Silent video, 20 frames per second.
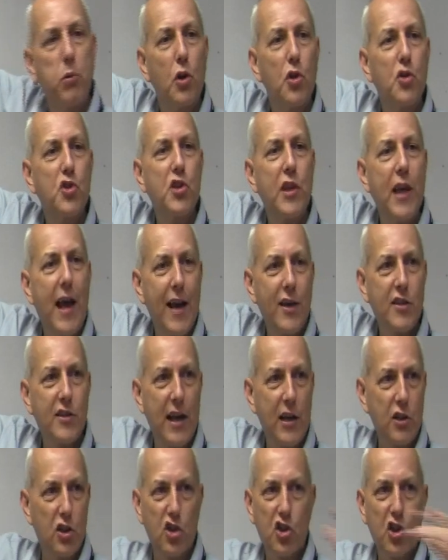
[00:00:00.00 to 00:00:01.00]
plus the x,
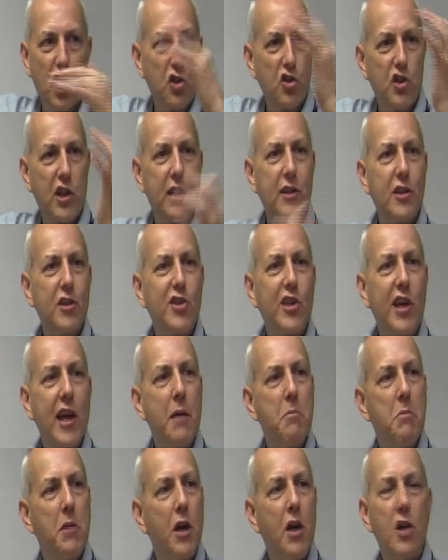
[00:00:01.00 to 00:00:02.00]
that just stayed the
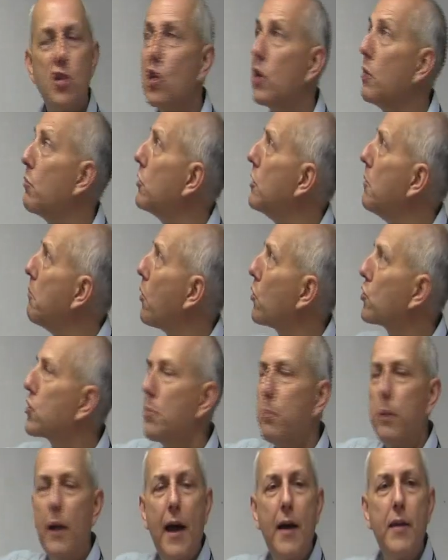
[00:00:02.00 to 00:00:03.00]
same. So when you
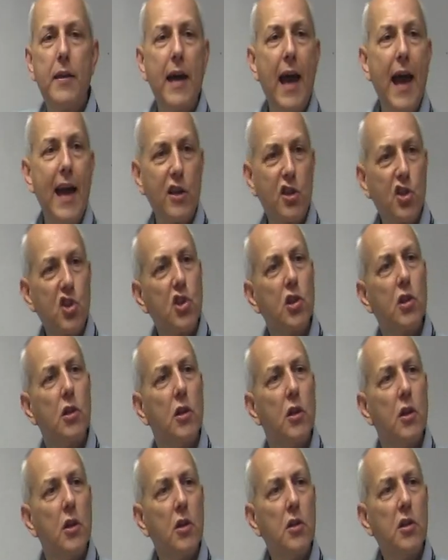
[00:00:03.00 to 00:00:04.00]
multiply the x,
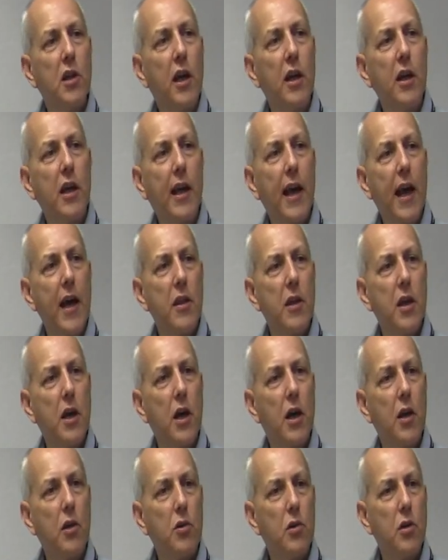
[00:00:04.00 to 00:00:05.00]
you get
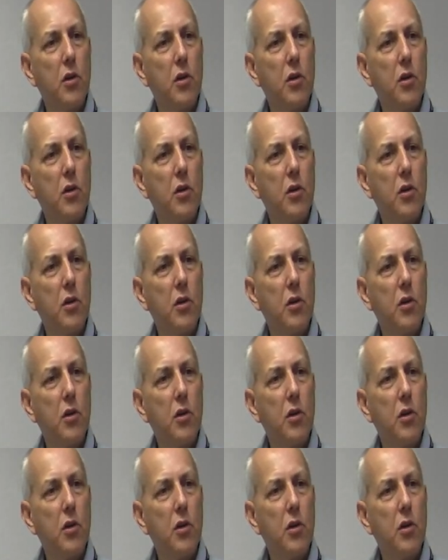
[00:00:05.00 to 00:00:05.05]
the.